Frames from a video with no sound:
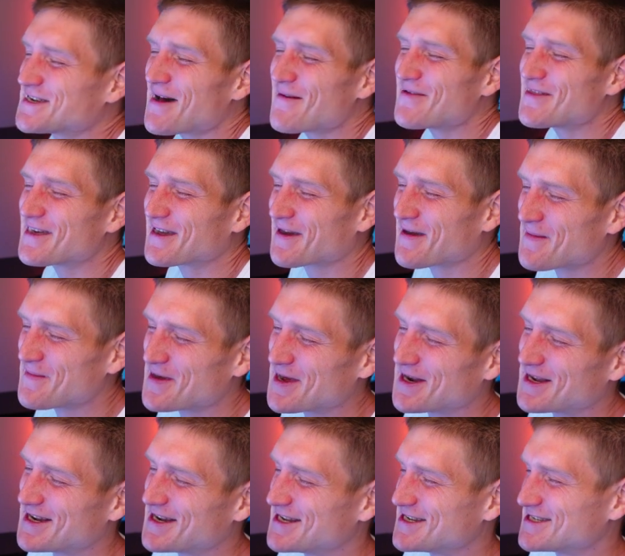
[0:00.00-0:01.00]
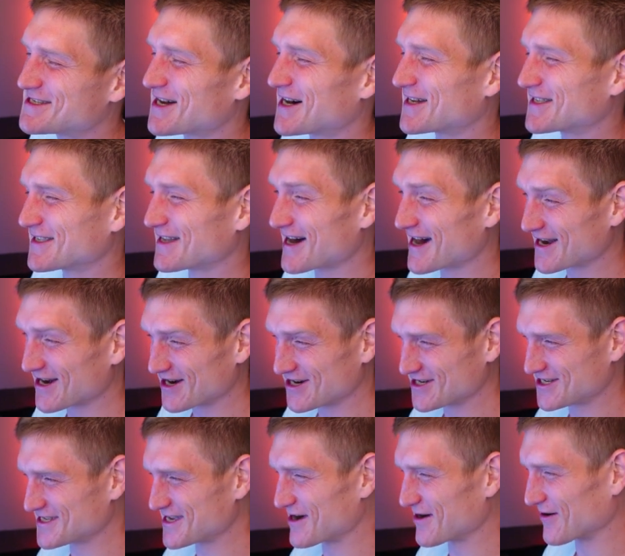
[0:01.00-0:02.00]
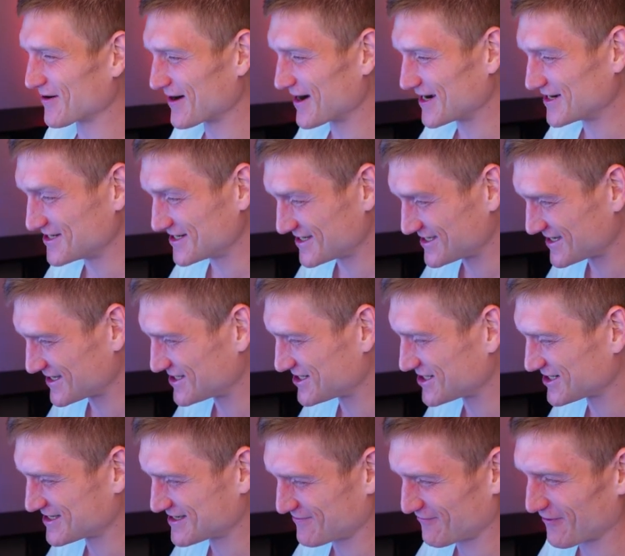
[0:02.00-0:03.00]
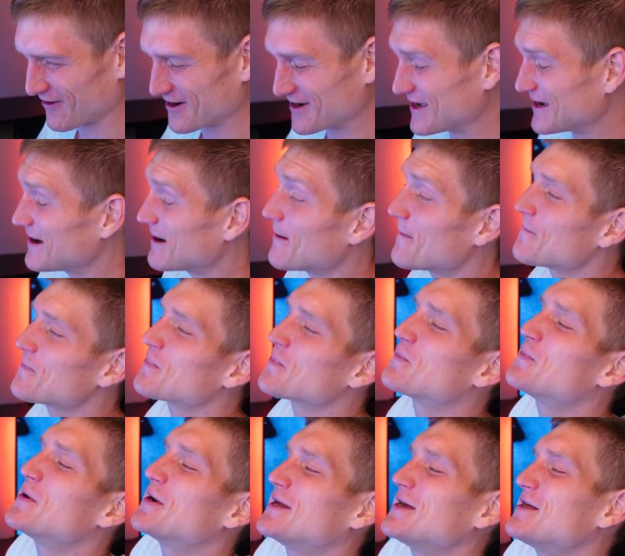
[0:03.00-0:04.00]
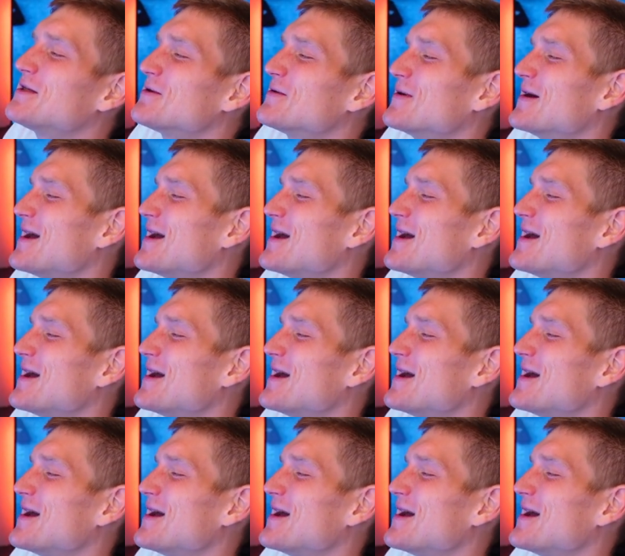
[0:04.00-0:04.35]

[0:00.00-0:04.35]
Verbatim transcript: some of the communities online are just outrageous. It's just funny. But either